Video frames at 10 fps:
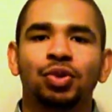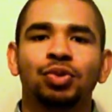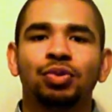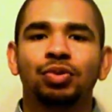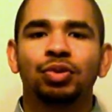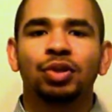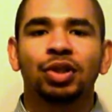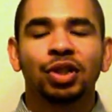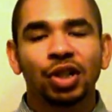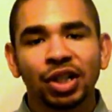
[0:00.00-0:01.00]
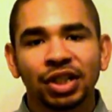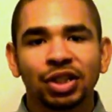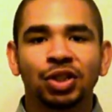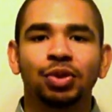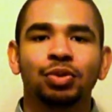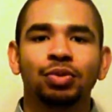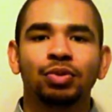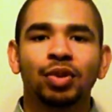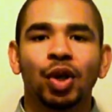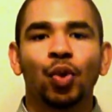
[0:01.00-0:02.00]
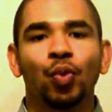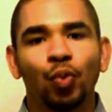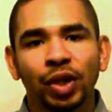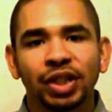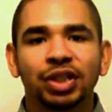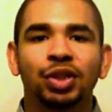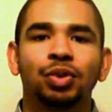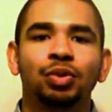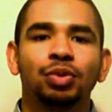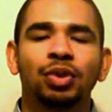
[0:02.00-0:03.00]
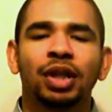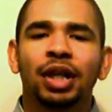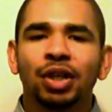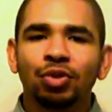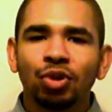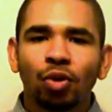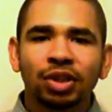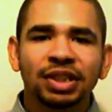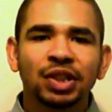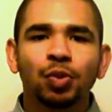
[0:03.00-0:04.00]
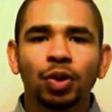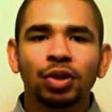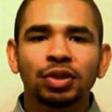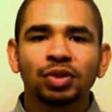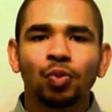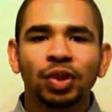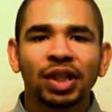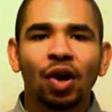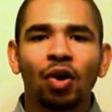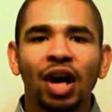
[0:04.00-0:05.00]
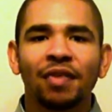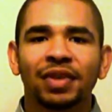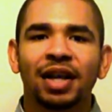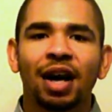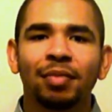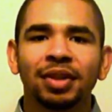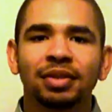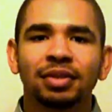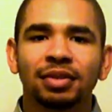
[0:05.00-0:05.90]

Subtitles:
do, couldn't do, wouldn't do. You notice these words, what they all have in common?